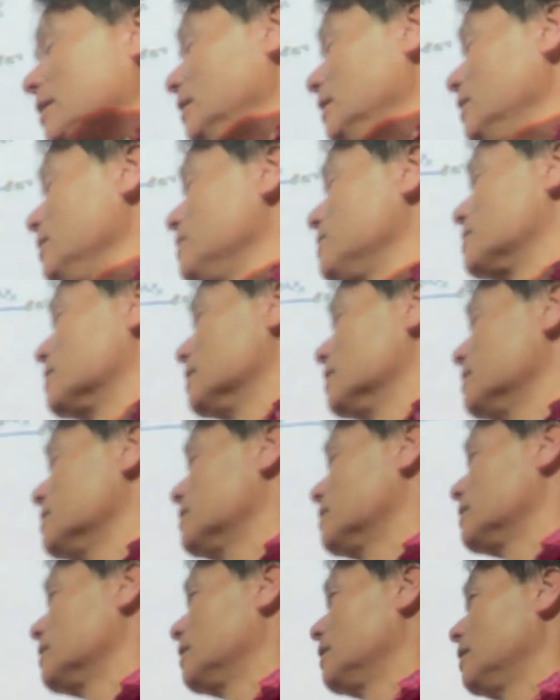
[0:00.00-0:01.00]

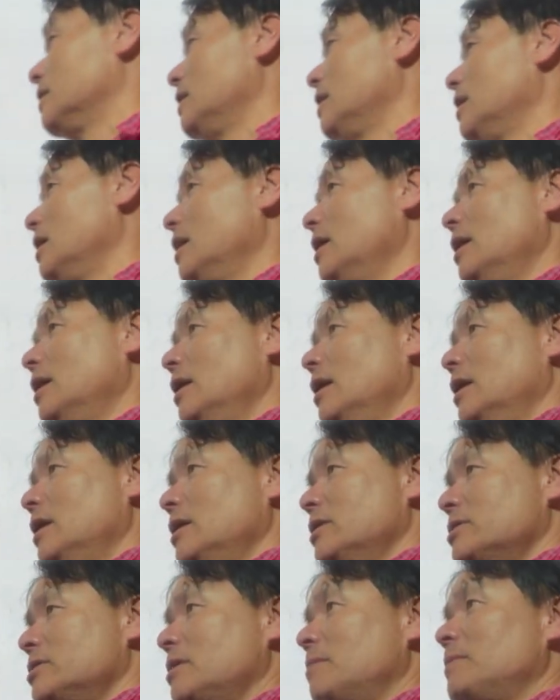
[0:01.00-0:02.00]
loses,
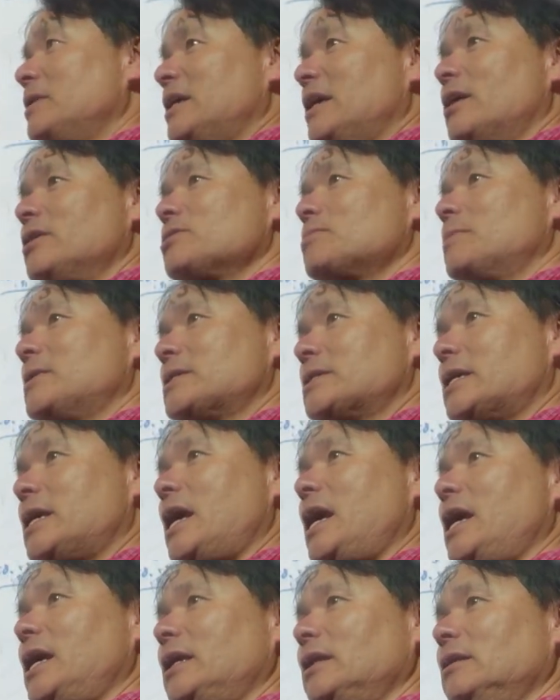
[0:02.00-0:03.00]
somebody else must
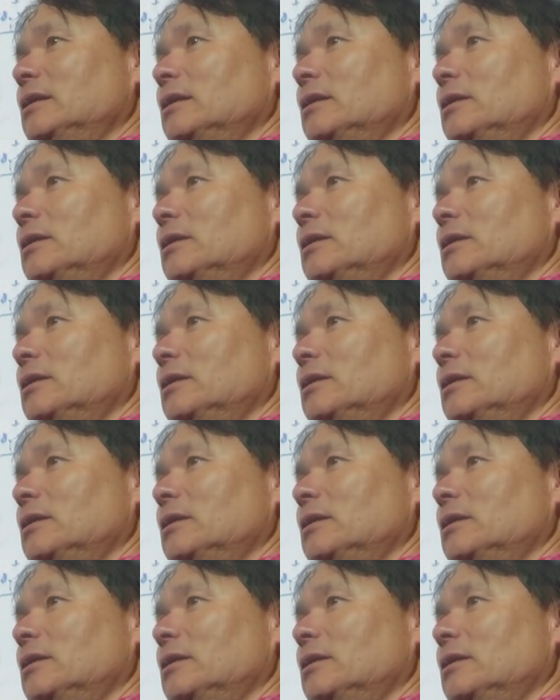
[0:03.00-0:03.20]
gain.